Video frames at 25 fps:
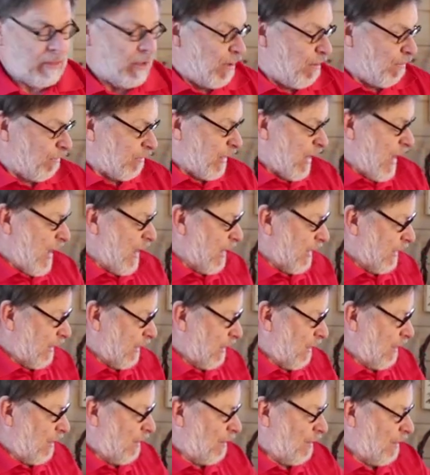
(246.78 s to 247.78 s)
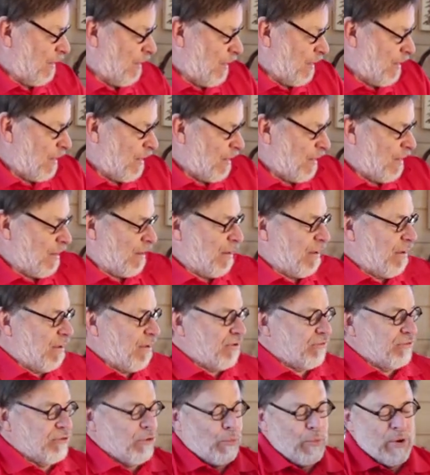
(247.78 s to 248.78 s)
Okay,
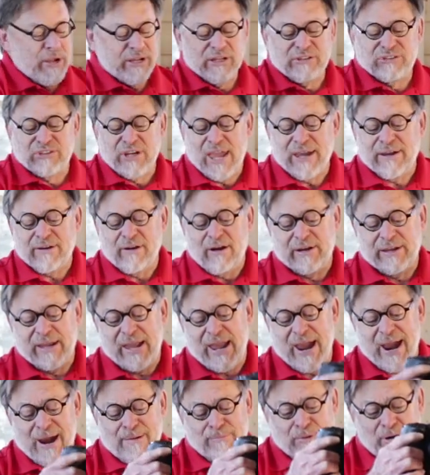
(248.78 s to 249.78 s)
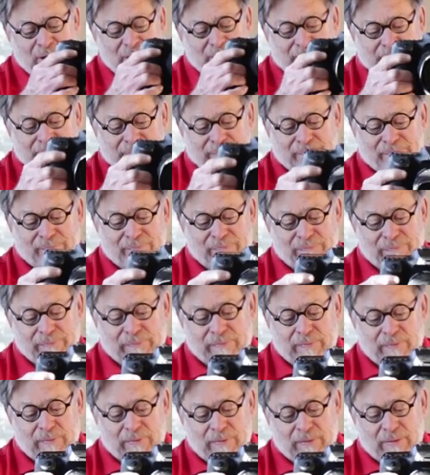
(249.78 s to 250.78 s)
so we could take our camera
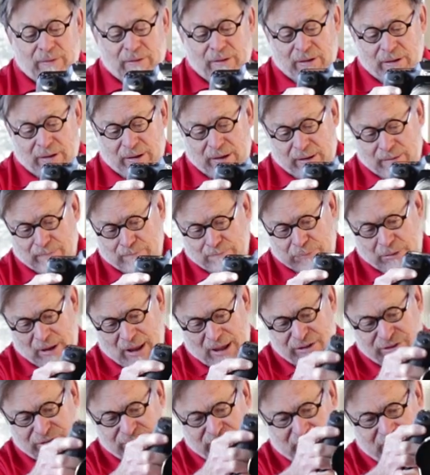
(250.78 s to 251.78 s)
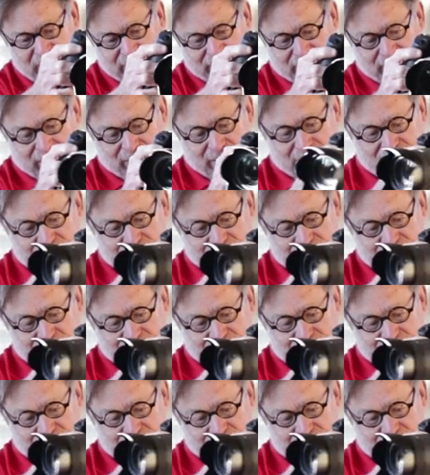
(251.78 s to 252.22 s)
and place it,